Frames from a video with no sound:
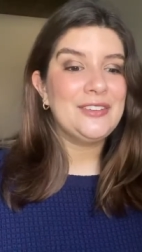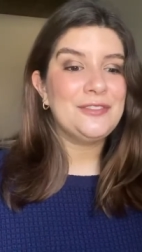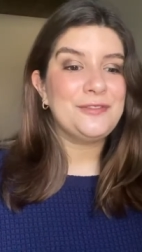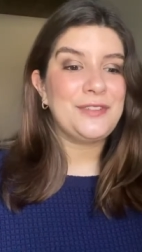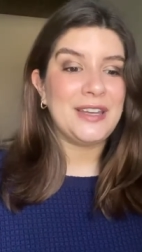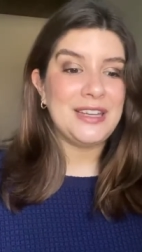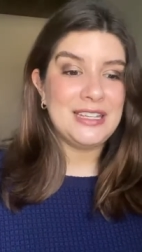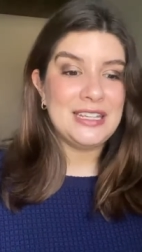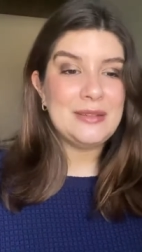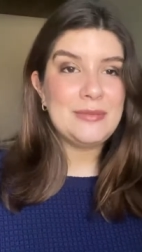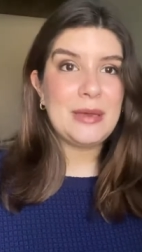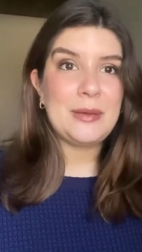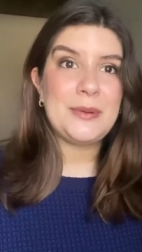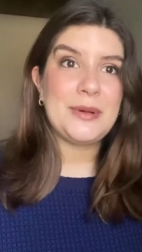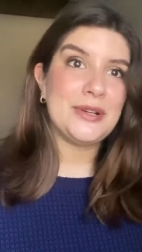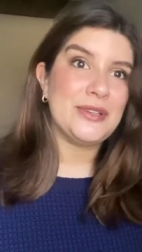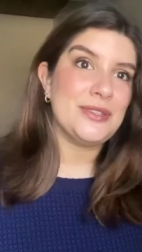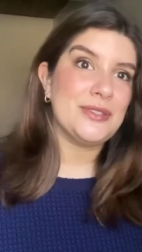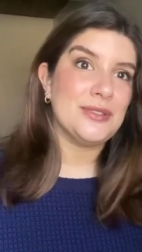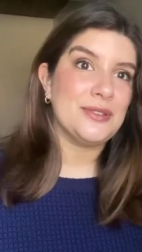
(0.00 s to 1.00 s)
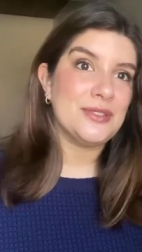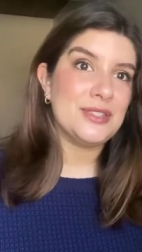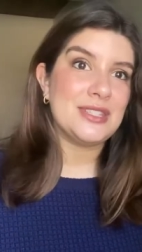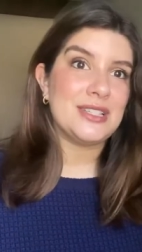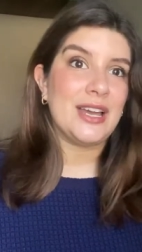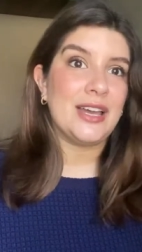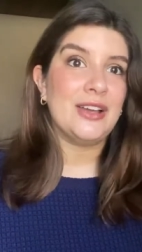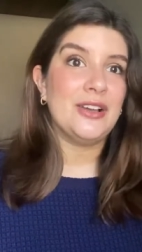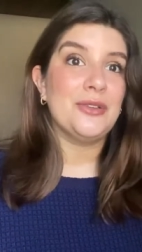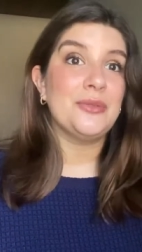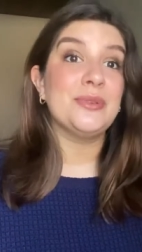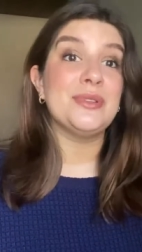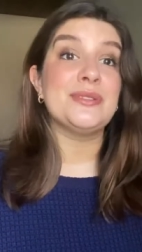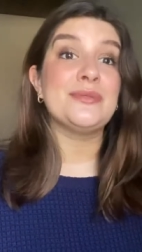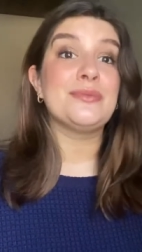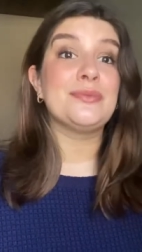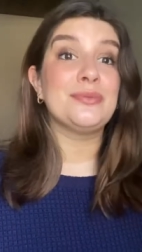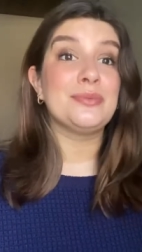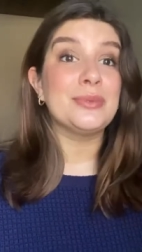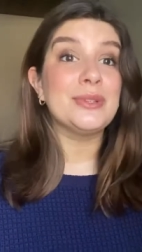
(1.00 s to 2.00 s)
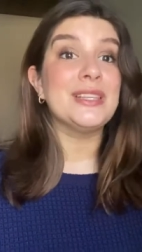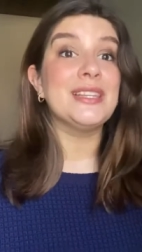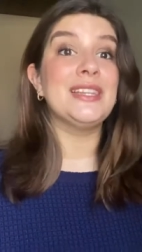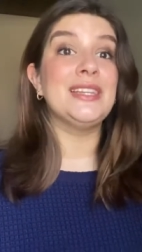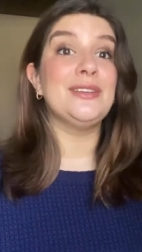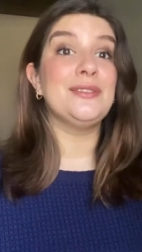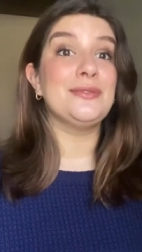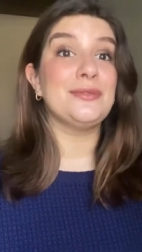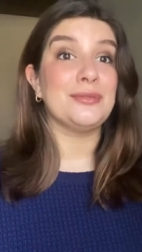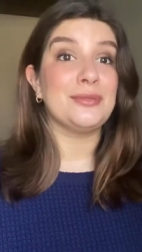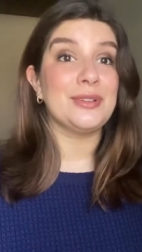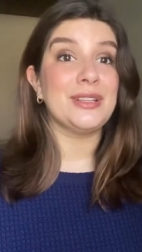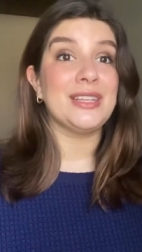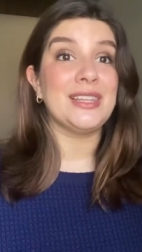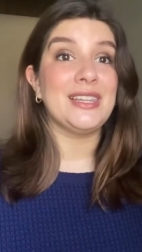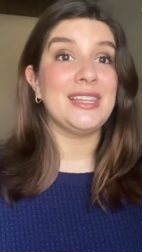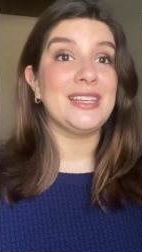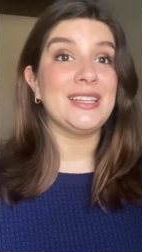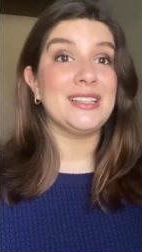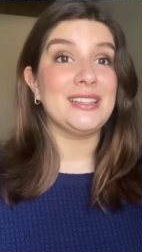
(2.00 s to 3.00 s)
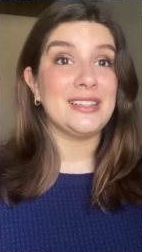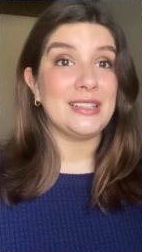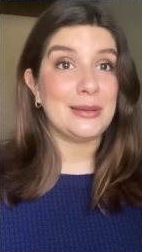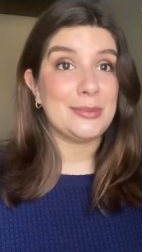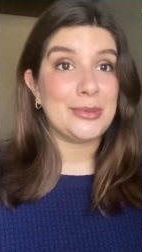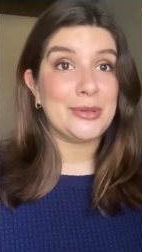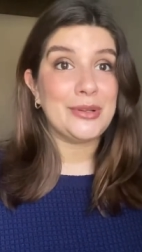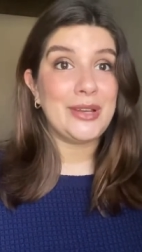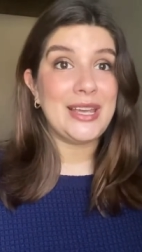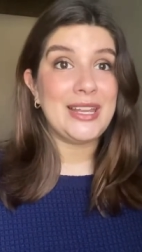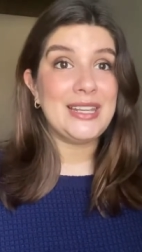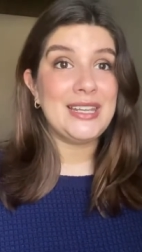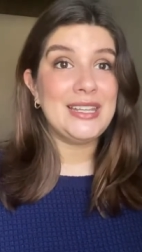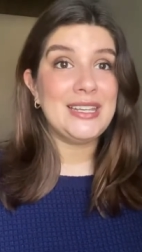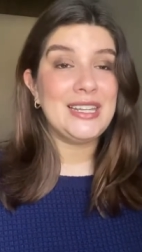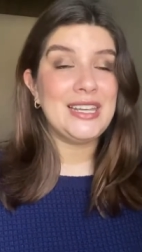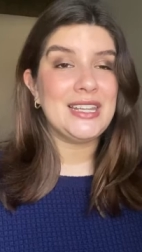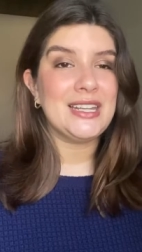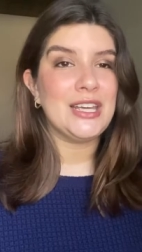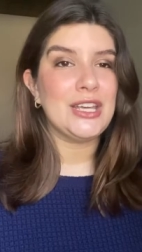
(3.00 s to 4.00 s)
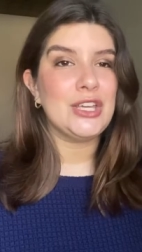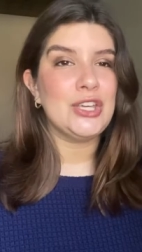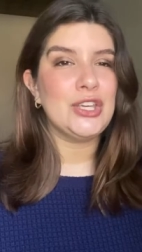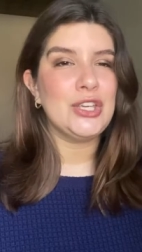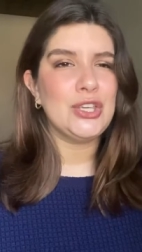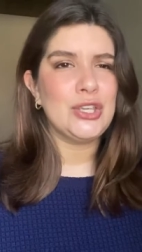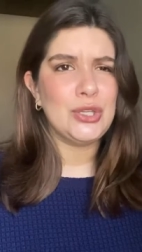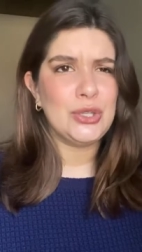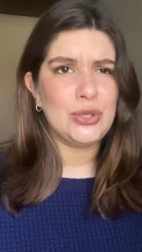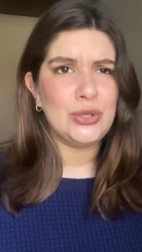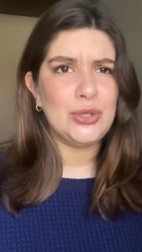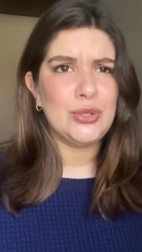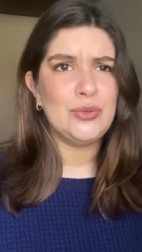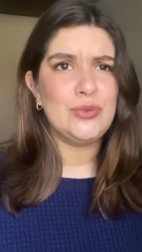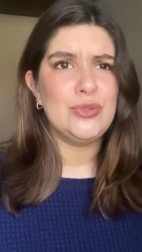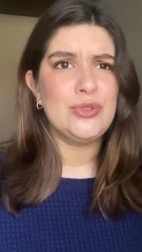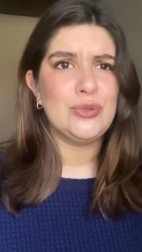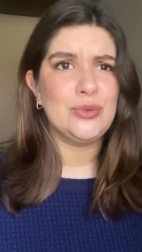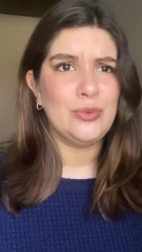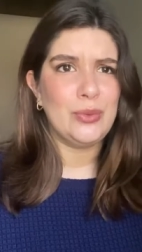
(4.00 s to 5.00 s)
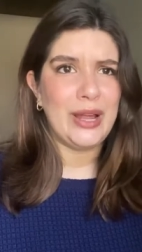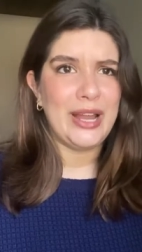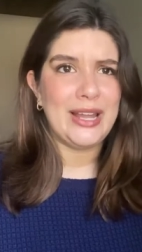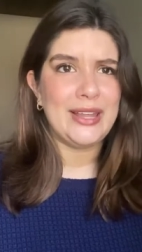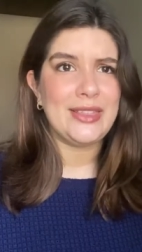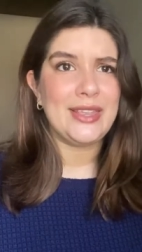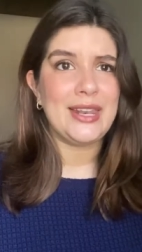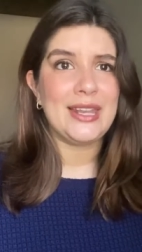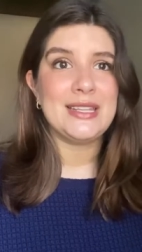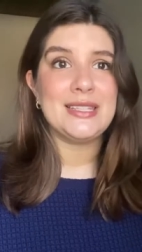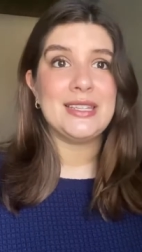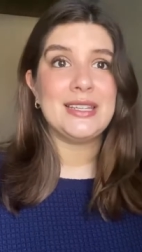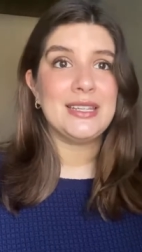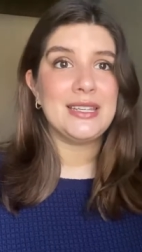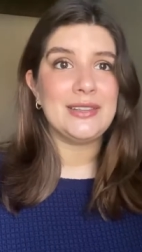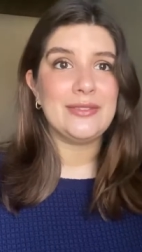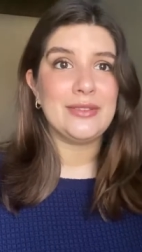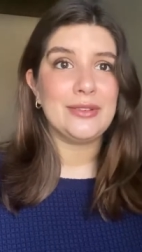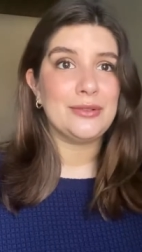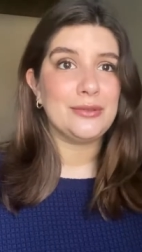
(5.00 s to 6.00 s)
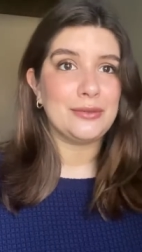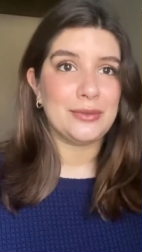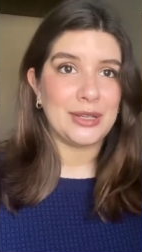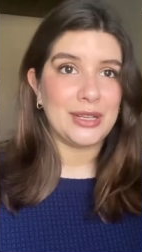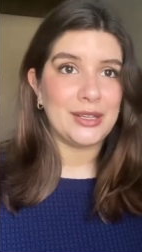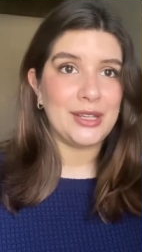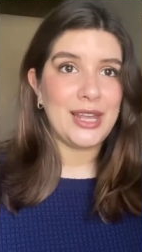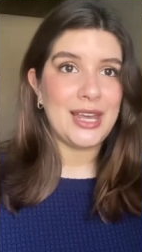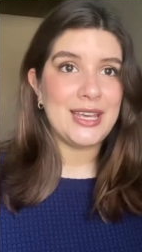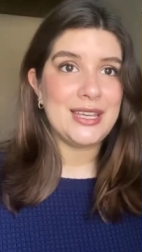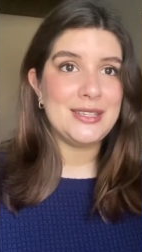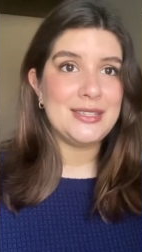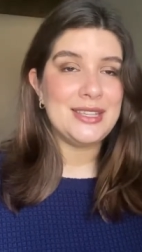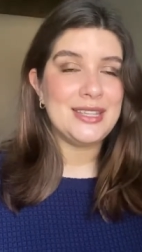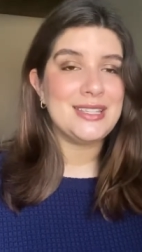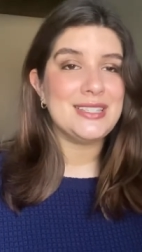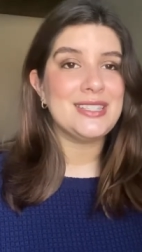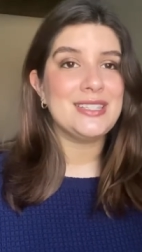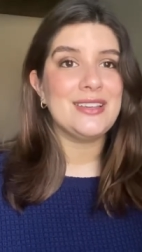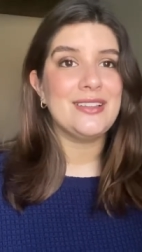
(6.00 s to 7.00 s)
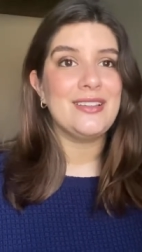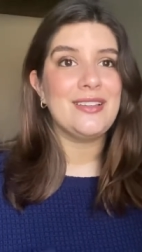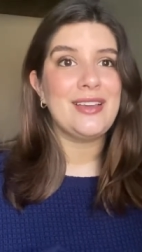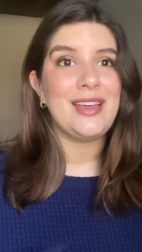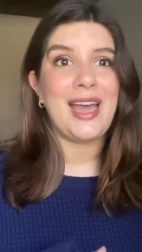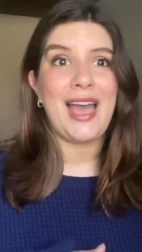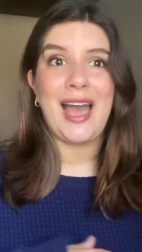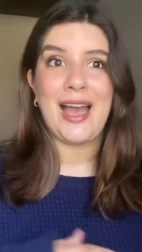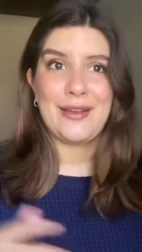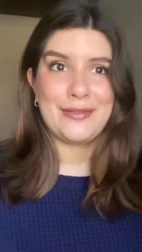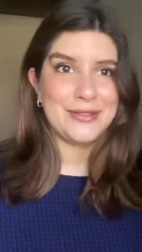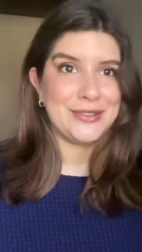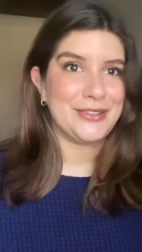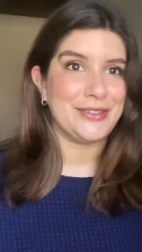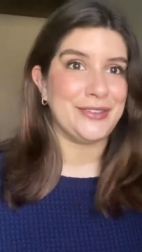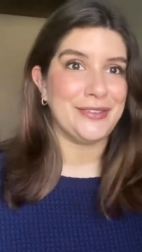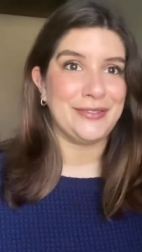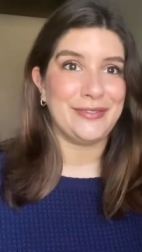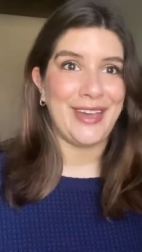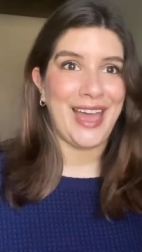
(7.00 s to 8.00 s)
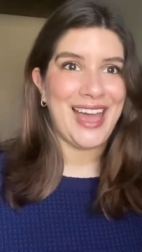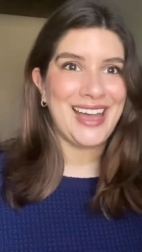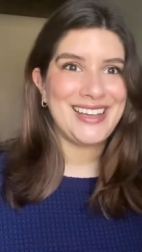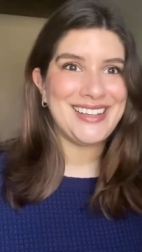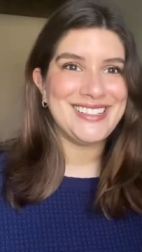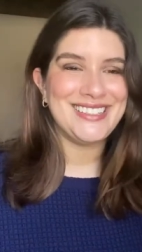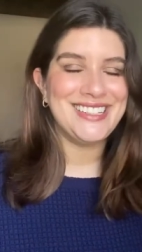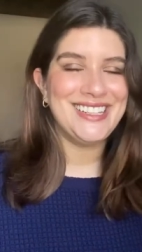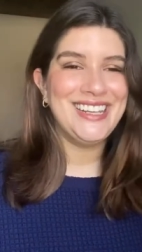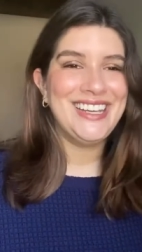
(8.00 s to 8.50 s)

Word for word: finding my personal style was really, really liberating in a huge way that I didn't even realize until after the fact.